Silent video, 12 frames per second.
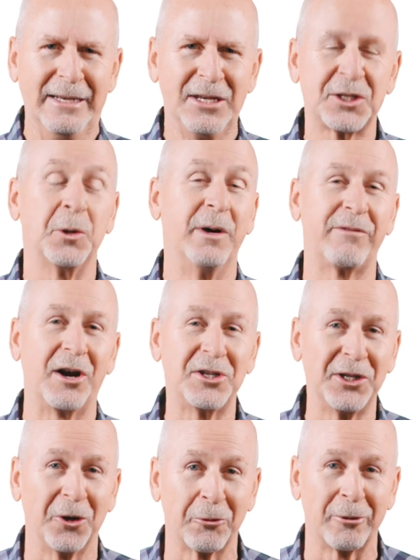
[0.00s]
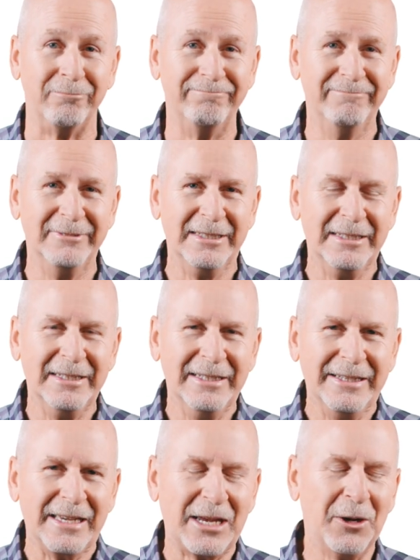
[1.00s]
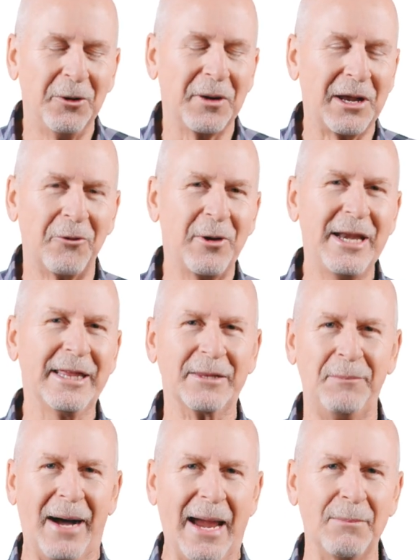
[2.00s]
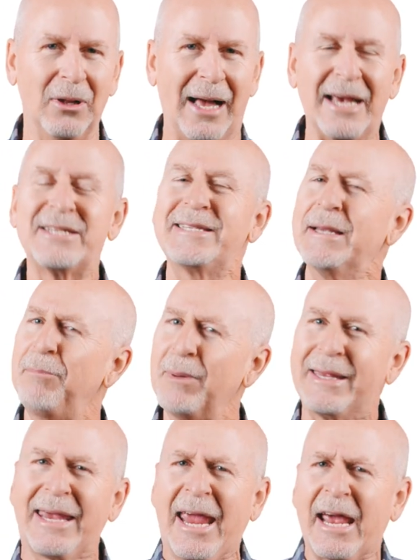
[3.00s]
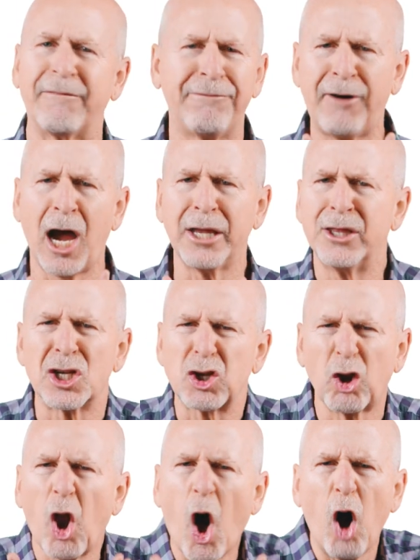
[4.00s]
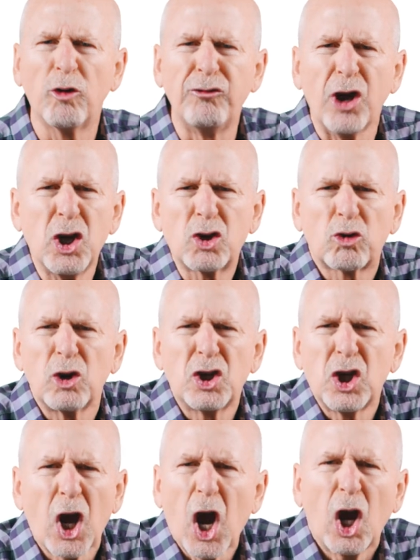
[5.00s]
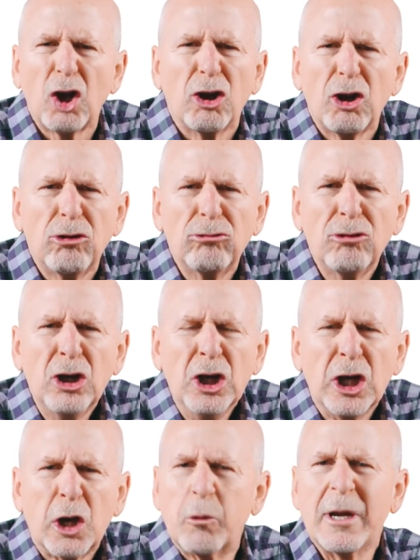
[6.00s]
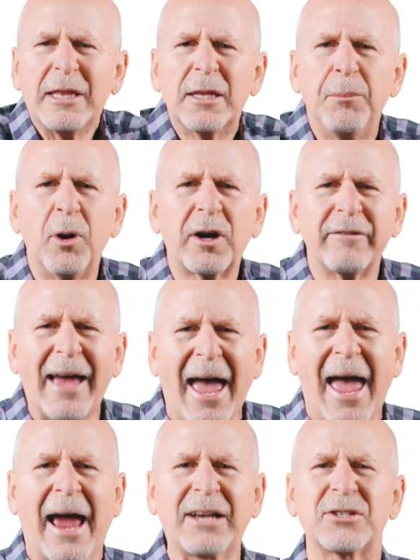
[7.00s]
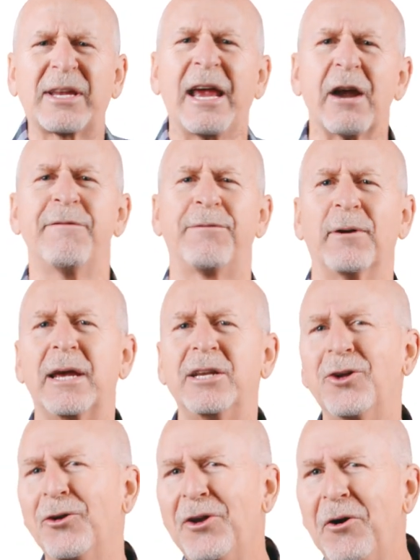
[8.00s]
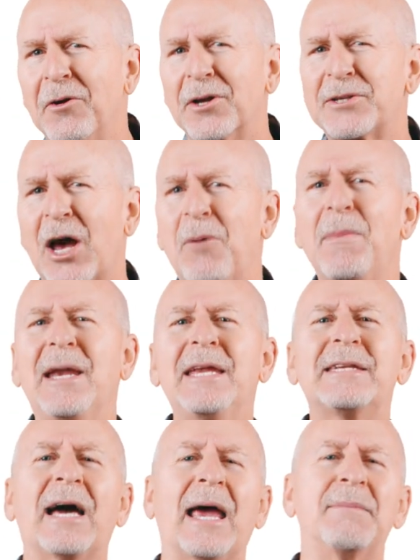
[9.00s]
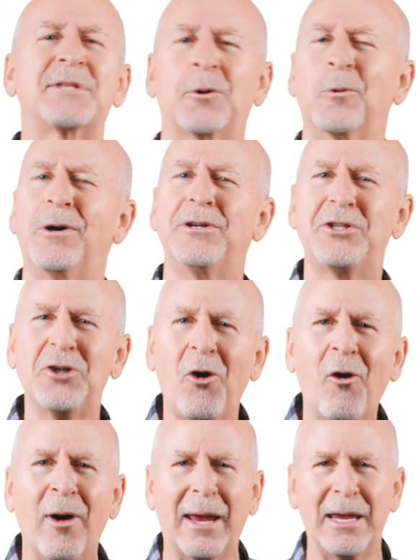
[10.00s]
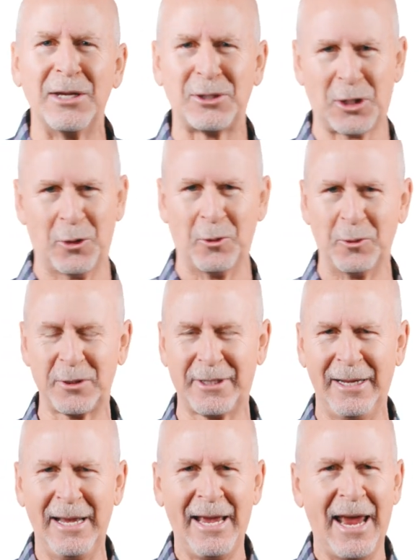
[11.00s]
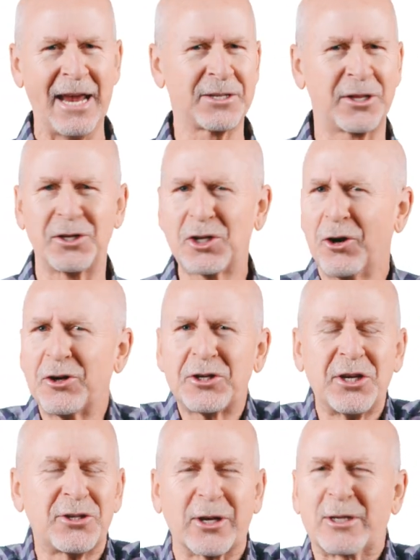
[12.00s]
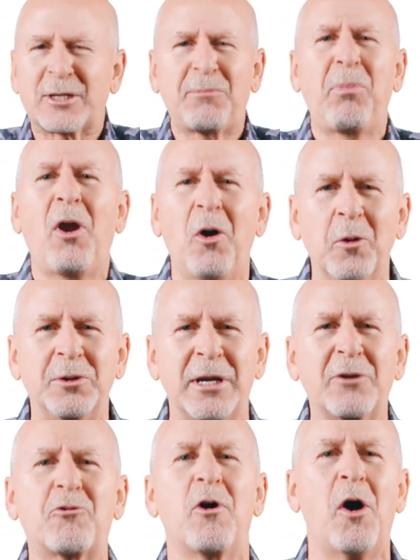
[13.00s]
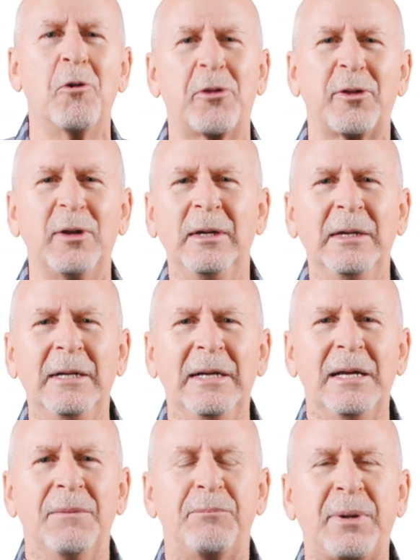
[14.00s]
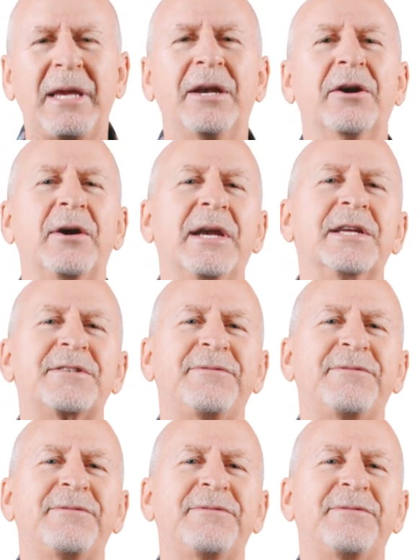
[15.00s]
So have our children. You know, in reading the Bible, I simply can't find this long-faced Christianity. You read the book of Acts carefully and you'll notice how many times the word joy is used as the church just explodes in growth. Peter, in his